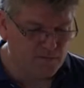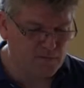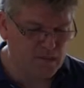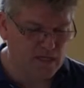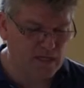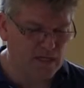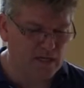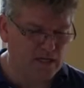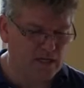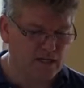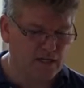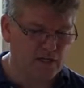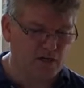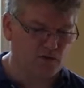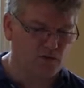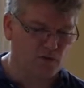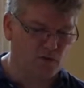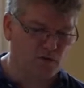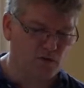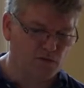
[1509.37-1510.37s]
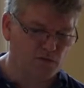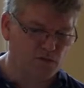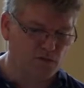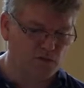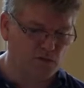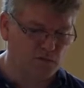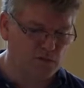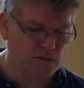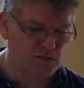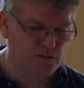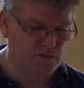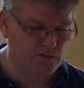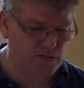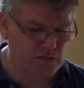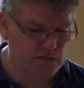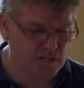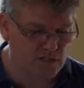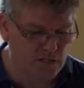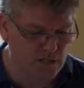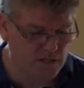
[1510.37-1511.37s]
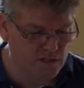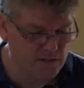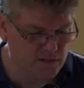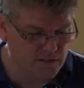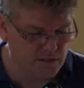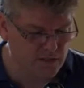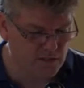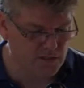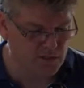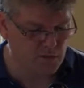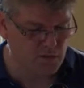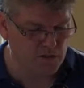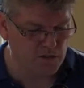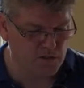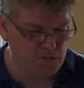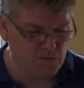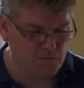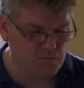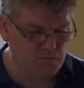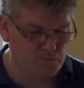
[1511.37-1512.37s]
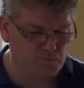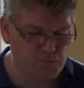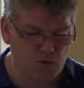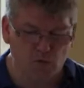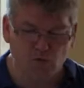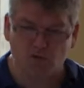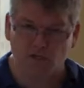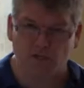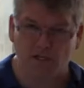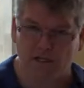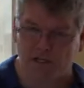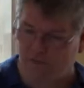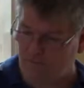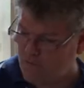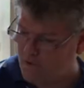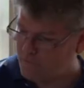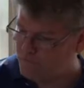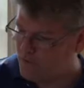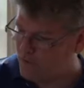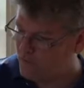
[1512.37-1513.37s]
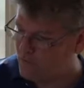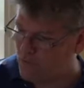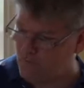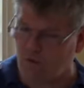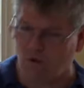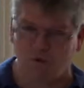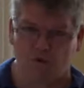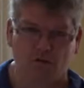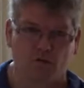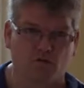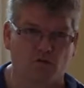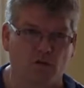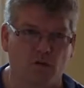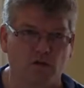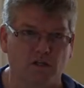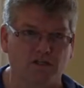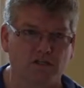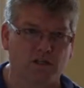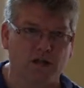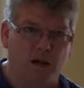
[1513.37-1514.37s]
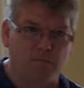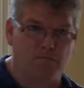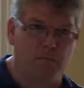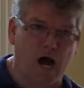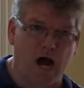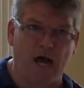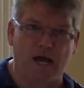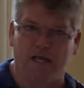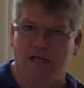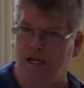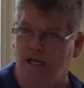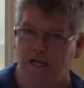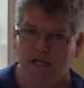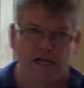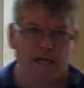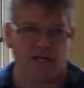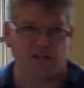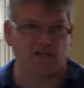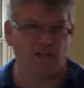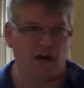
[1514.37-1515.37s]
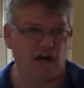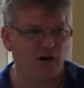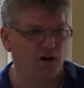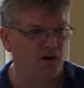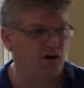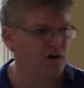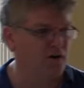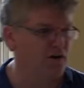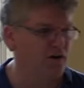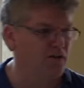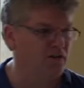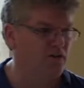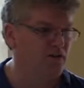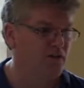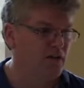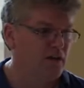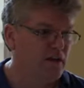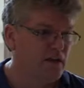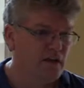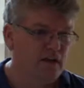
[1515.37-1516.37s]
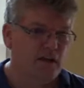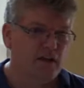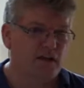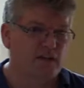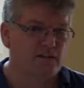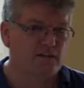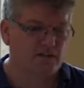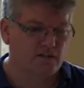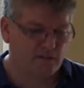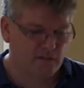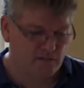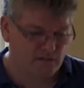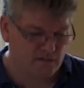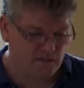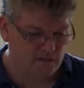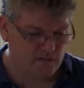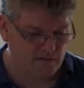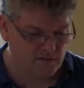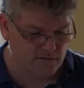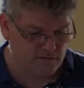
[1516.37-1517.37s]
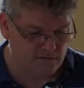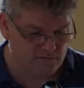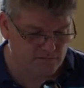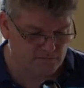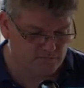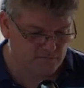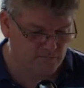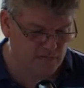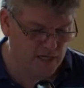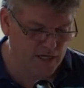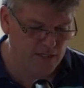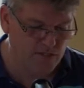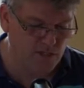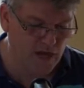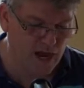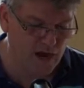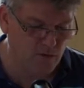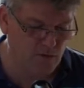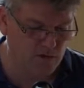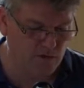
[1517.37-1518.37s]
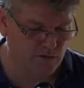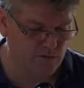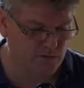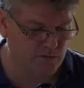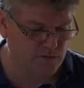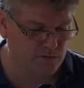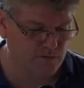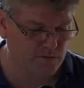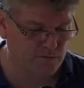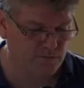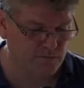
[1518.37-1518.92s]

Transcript: be in control of so much of these things. It's when you mutually give up the remote control. It's not mine, it's not hers, it's, it's ours.